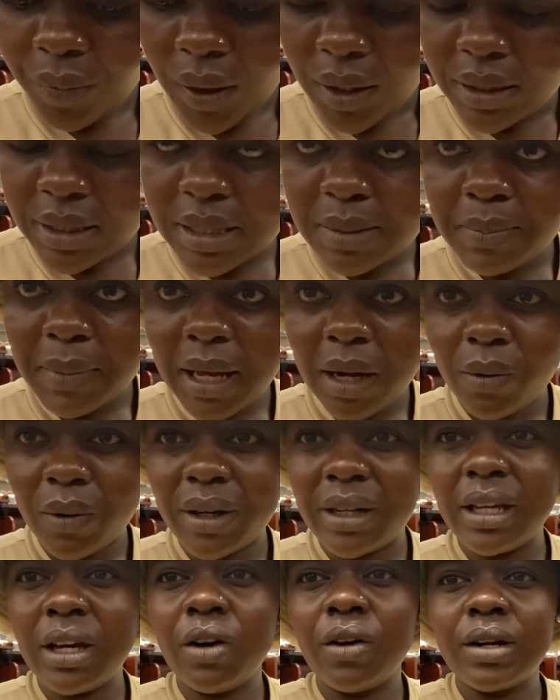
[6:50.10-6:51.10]
this black
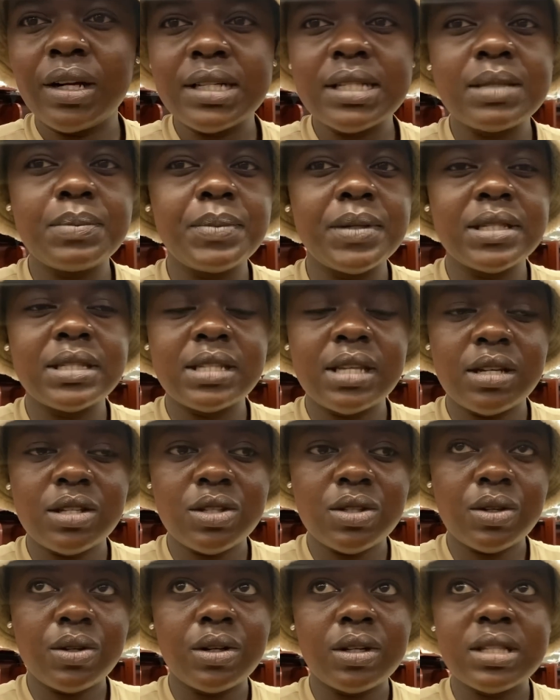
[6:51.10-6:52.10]
one. It's gonna space your
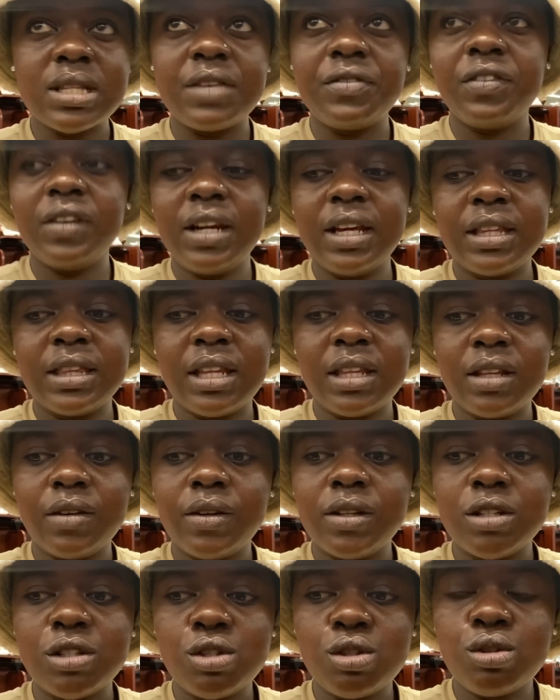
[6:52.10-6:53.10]
socks. I feel like the other
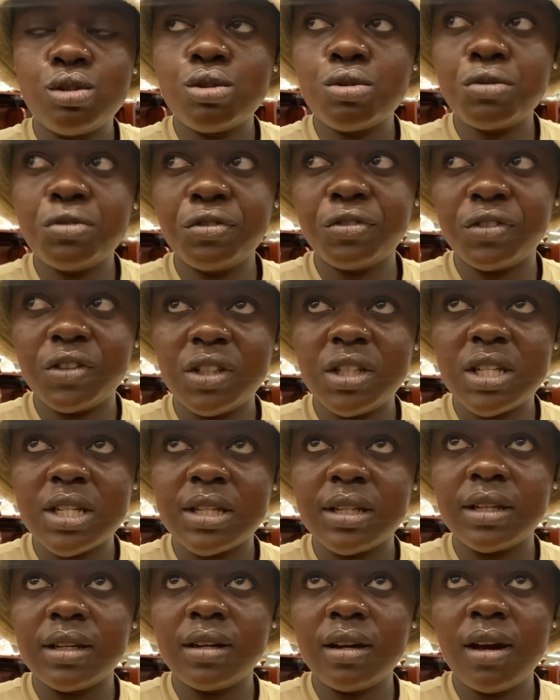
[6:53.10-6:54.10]
one is too
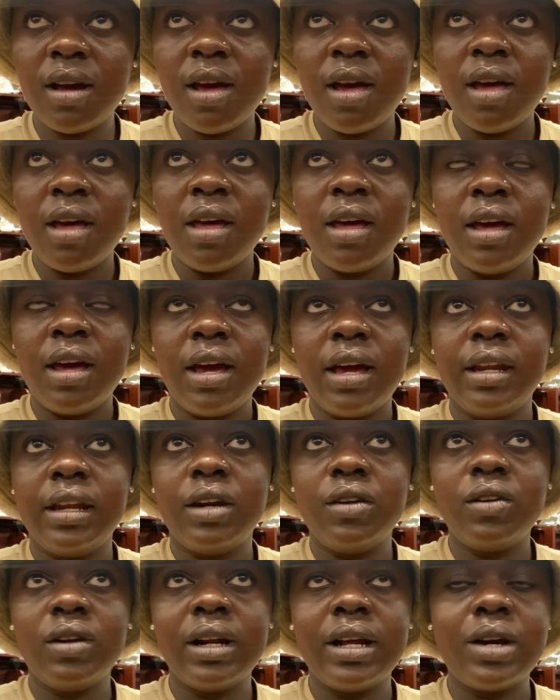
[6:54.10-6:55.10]
fitting, and I
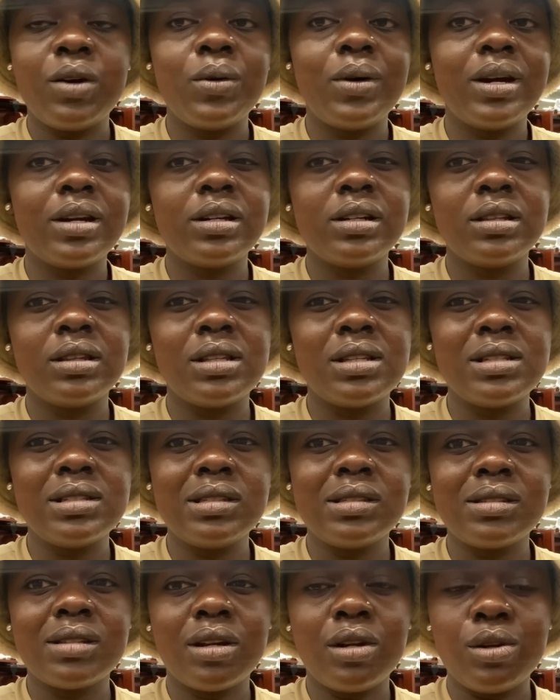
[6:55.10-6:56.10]
don't like wearing
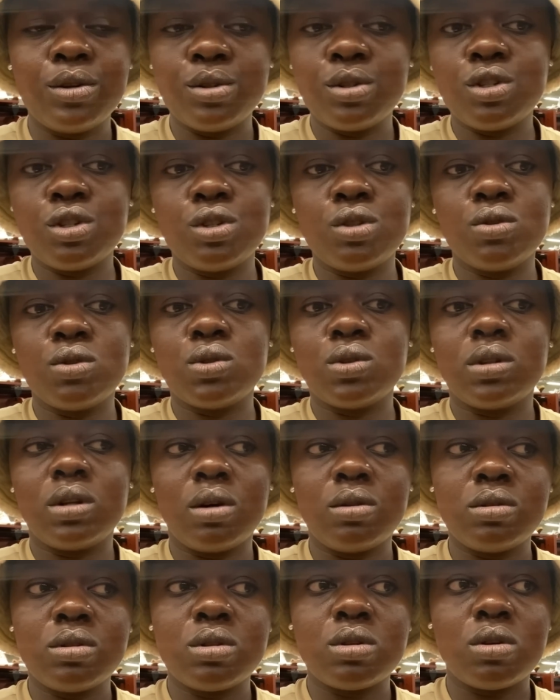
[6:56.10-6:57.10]
these closed shoes
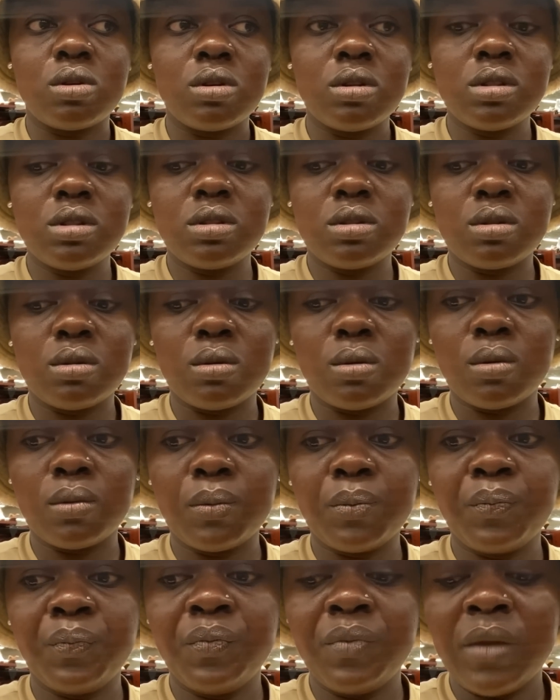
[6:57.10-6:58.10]
without socks, so
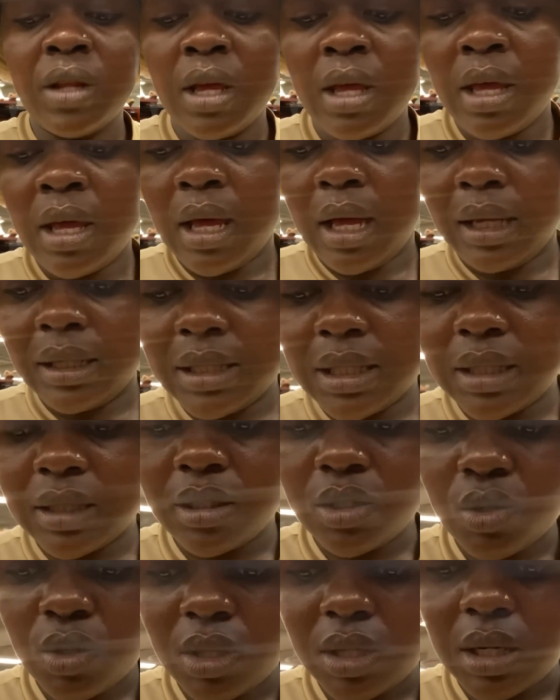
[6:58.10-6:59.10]
I'll take
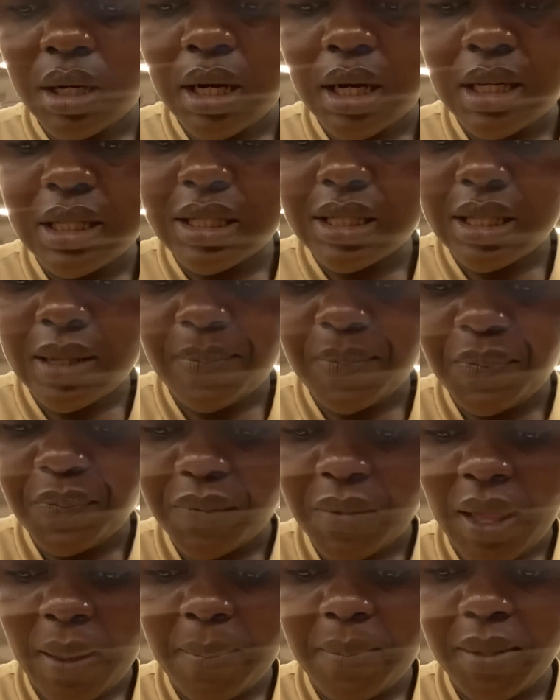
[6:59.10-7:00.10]
this one that has
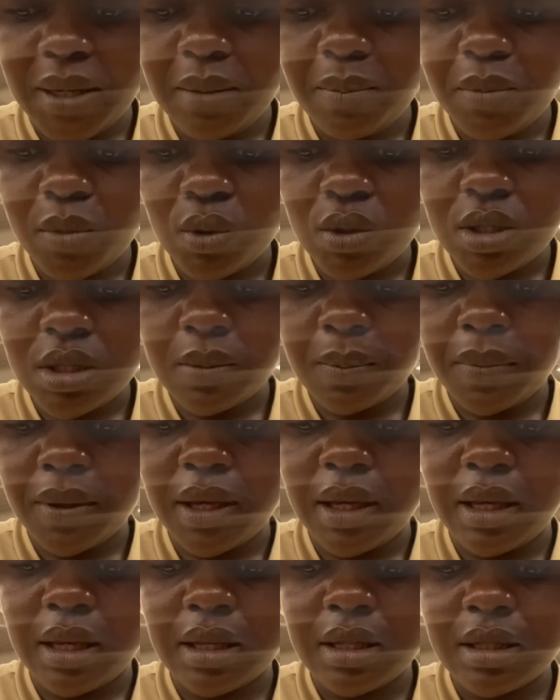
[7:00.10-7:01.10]
a bit more
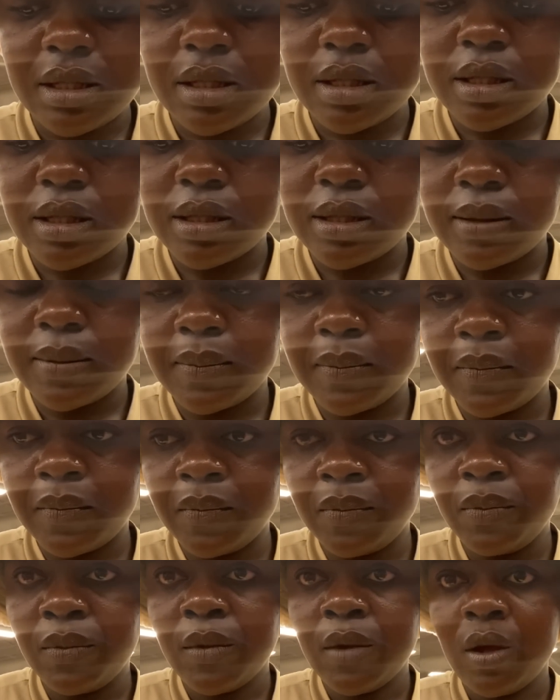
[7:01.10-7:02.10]
space
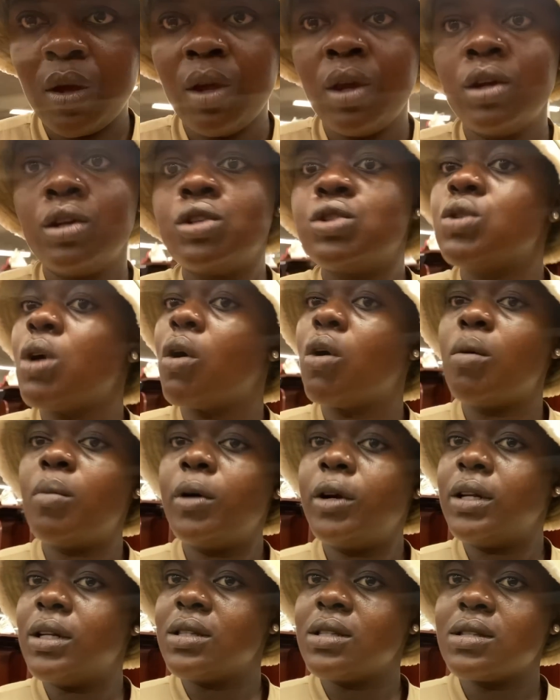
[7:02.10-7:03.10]
to
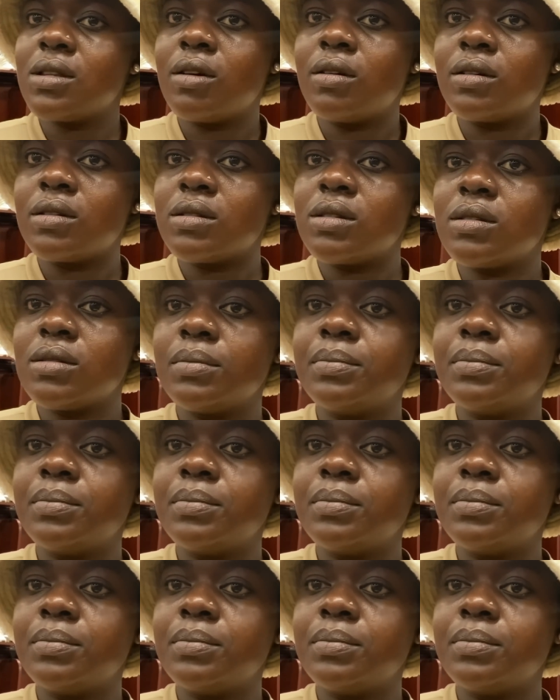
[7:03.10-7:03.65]
accommodate socks.